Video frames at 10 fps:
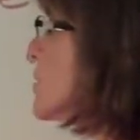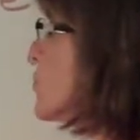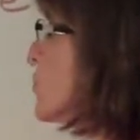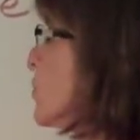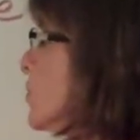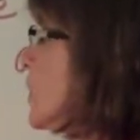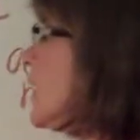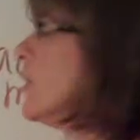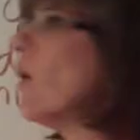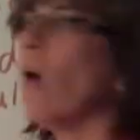this rule,
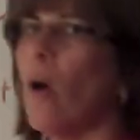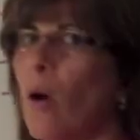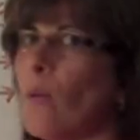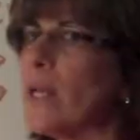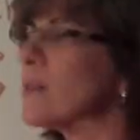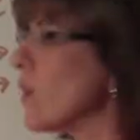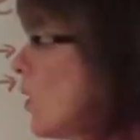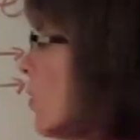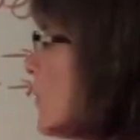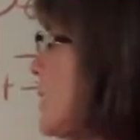it always
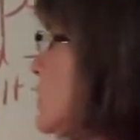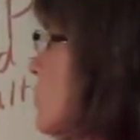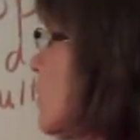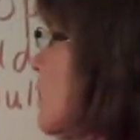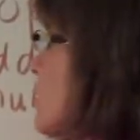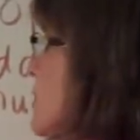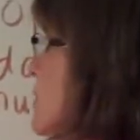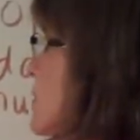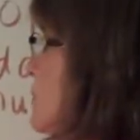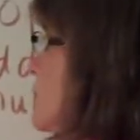
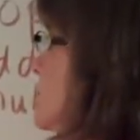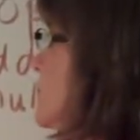works.